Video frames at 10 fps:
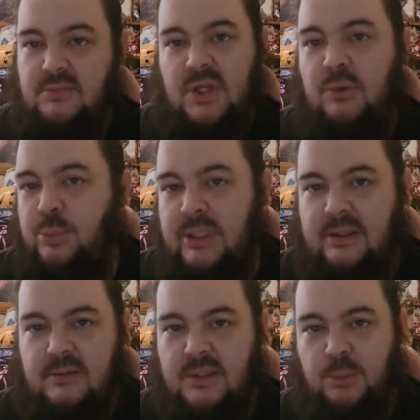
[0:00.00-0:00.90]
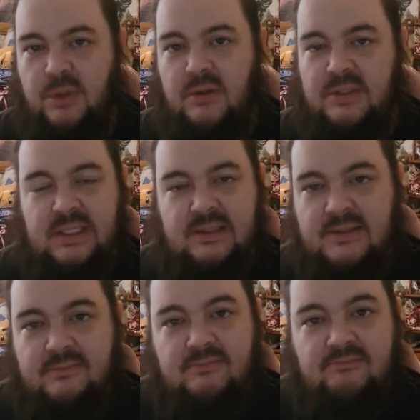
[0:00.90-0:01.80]
don't play your number
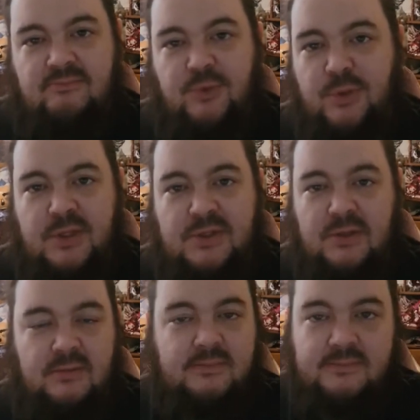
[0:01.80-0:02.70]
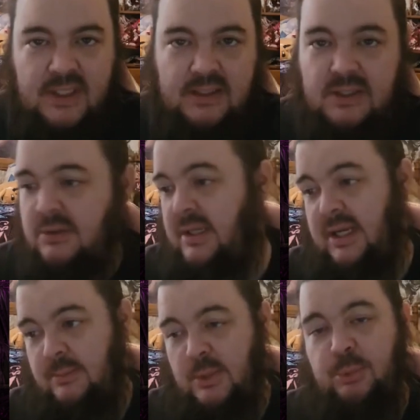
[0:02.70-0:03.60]
13s for the turn. And then you're like,
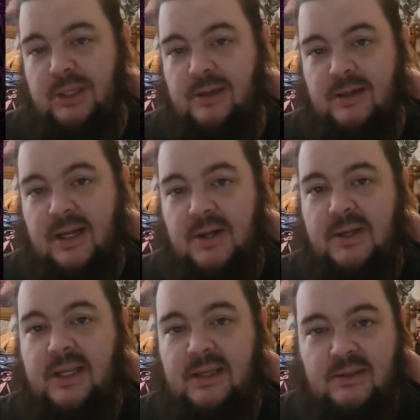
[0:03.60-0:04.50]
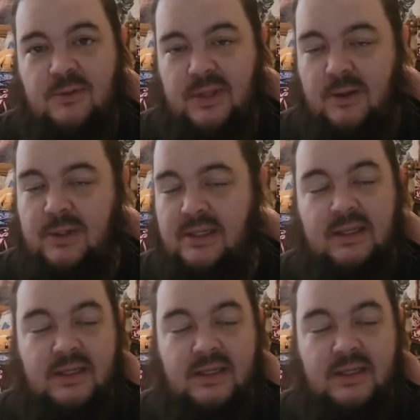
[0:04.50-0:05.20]
I'm going to play a card I know I can get through that way.